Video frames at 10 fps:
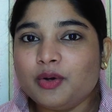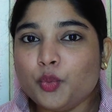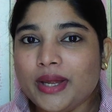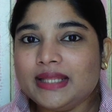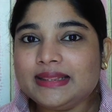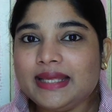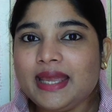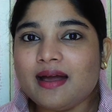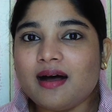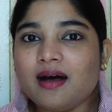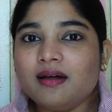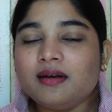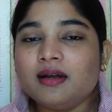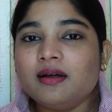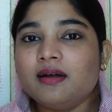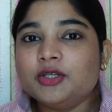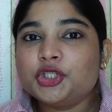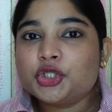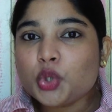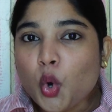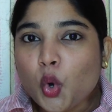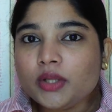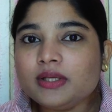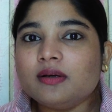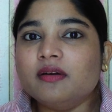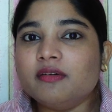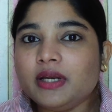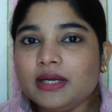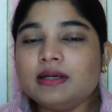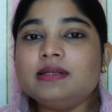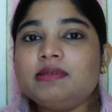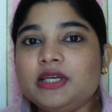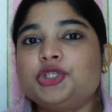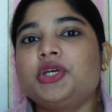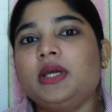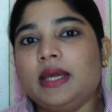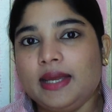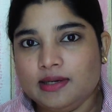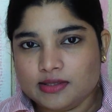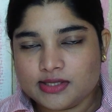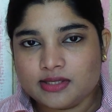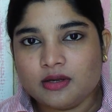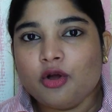when they are shown real teaching aids.